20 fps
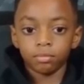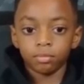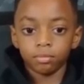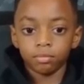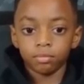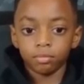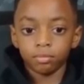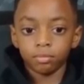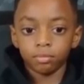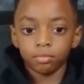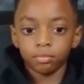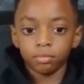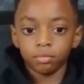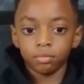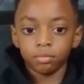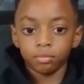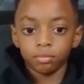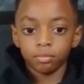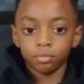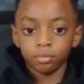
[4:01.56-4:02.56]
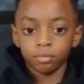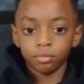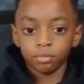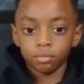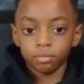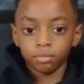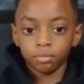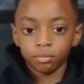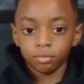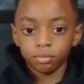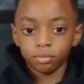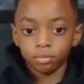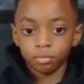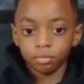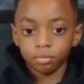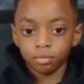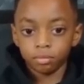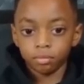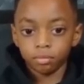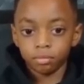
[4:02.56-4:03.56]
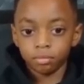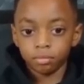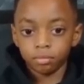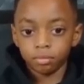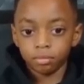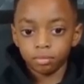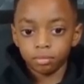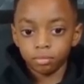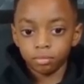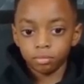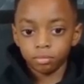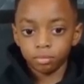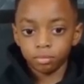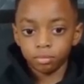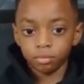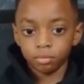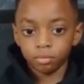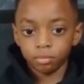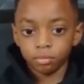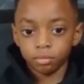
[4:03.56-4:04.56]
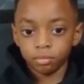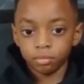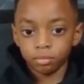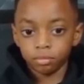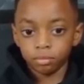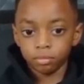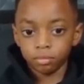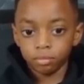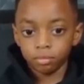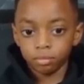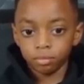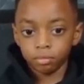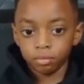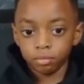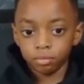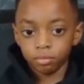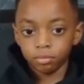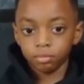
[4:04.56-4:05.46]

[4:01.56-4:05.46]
The person shown says nothing.